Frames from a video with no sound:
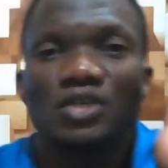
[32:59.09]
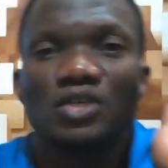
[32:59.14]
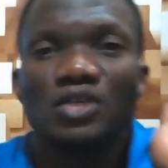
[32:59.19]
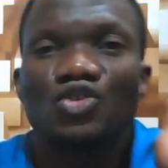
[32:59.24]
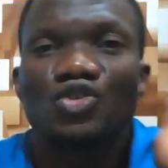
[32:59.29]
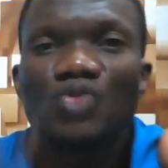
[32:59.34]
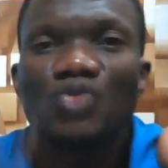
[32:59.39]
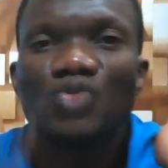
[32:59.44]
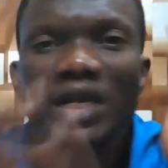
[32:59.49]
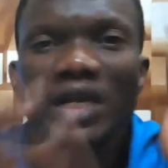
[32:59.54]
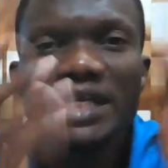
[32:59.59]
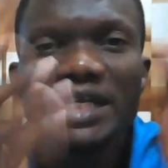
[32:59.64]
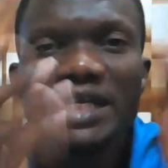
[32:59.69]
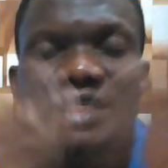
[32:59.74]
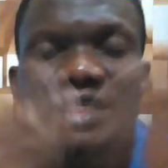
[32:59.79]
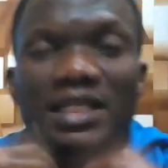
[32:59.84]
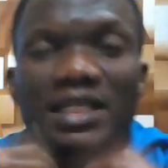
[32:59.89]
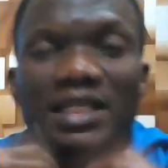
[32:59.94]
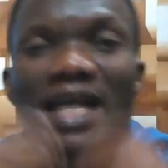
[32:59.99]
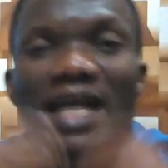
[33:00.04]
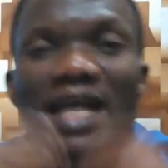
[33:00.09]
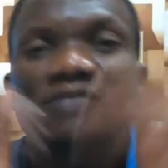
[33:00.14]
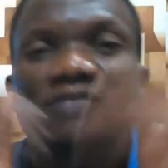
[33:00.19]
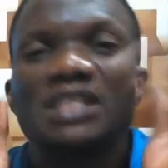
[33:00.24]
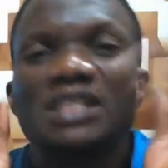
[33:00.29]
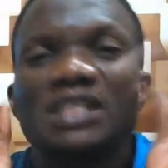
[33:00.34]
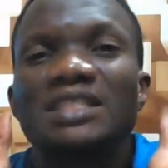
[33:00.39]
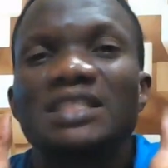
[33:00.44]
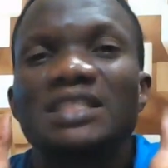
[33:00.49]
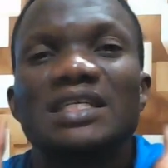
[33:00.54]
Surely this life
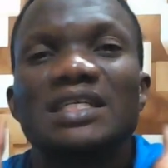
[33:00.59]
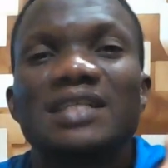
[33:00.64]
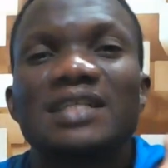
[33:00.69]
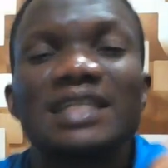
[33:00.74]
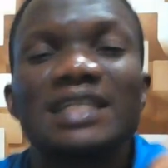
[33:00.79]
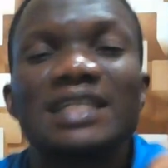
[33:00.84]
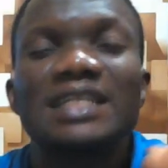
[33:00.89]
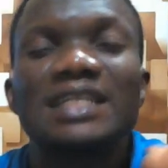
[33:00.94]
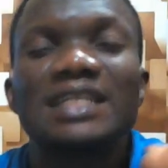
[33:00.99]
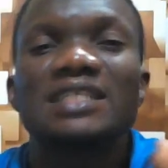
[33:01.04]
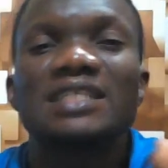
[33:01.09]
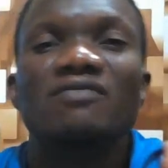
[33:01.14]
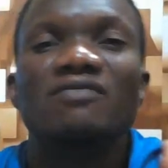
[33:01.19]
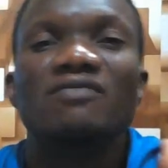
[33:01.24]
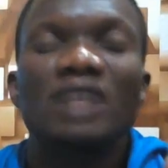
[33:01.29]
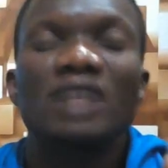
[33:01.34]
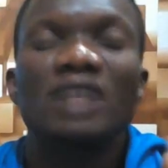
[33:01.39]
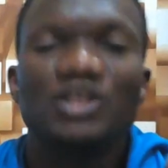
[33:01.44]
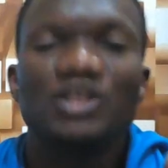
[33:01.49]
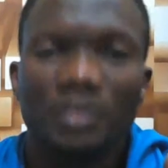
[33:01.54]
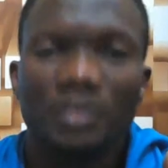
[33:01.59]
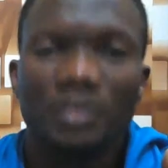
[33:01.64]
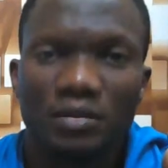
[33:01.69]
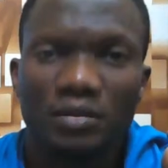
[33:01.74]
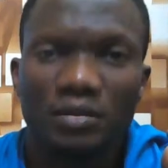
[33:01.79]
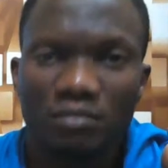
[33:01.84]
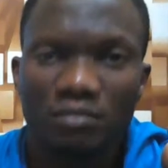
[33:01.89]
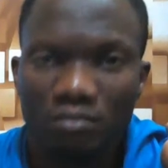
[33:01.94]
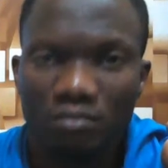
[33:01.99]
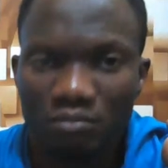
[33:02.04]
is the greatest invention.
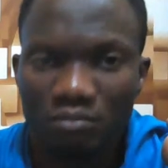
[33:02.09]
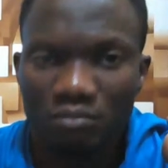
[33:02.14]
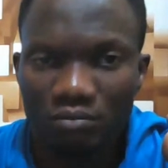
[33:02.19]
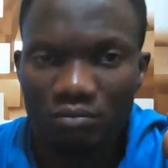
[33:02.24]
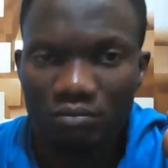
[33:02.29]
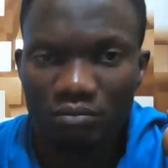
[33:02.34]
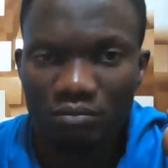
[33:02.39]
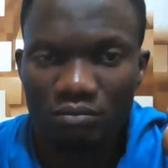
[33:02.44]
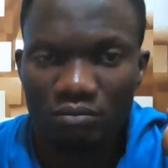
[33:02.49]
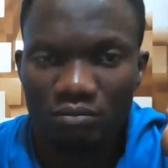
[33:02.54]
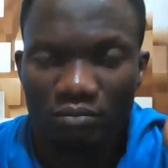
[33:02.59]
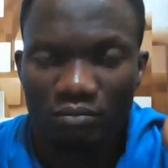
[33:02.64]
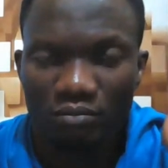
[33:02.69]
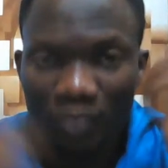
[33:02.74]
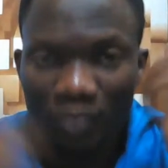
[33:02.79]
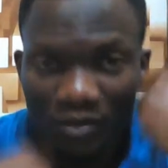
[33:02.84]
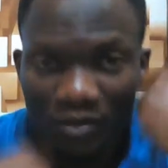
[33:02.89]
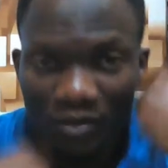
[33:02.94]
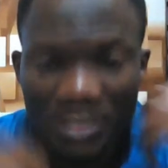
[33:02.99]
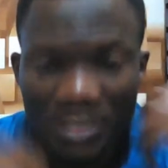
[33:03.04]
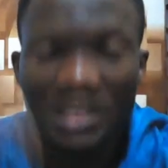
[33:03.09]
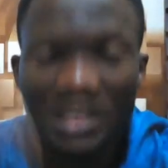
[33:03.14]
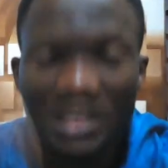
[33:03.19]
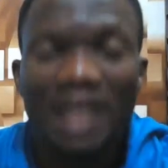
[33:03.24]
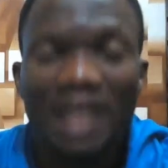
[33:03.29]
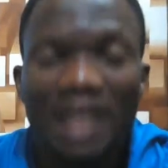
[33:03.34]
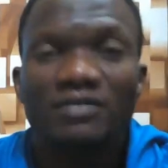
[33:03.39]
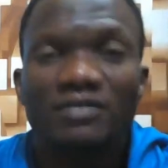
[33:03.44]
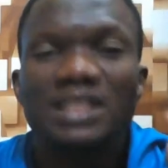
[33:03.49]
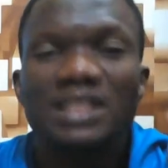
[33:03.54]
This
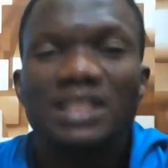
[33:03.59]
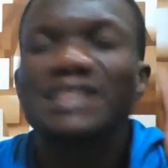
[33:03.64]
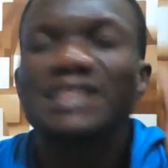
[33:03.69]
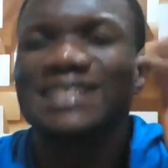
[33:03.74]
life is the